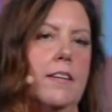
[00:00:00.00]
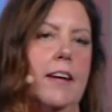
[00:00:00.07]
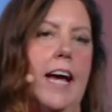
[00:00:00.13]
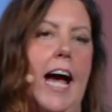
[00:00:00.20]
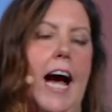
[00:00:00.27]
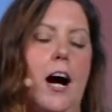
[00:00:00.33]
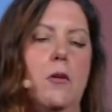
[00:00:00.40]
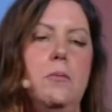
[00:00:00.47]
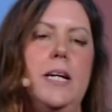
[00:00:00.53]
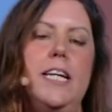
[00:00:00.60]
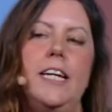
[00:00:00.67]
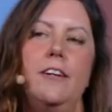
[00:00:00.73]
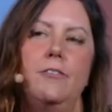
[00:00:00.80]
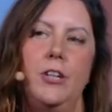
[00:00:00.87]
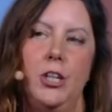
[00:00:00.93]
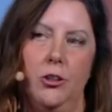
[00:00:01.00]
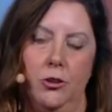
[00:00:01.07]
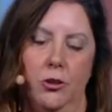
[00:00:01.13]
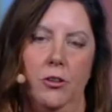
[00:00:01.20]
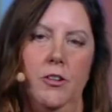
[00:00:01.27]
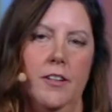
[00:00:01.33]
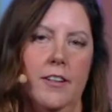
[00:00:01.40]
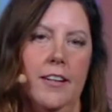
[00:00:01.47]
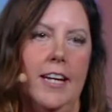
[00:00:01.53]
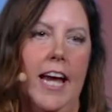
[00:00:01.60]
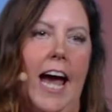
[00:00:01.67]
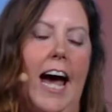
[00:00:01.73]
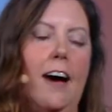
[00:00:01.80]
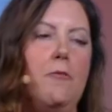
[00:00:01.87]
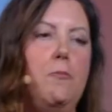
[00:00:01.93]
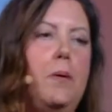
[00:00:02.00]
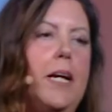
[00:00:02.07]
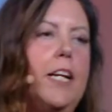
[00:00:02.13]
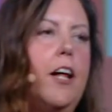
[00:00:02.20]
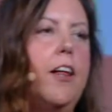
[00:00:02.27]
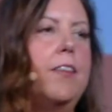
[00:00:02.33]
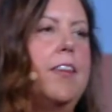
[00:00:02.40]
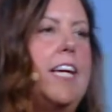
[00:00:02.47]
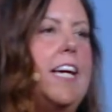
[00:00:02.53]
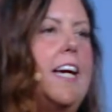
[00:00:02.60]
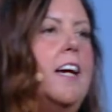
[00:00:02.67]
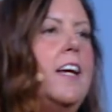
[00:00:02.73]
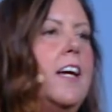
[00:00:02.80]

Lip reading: How many of you have been on the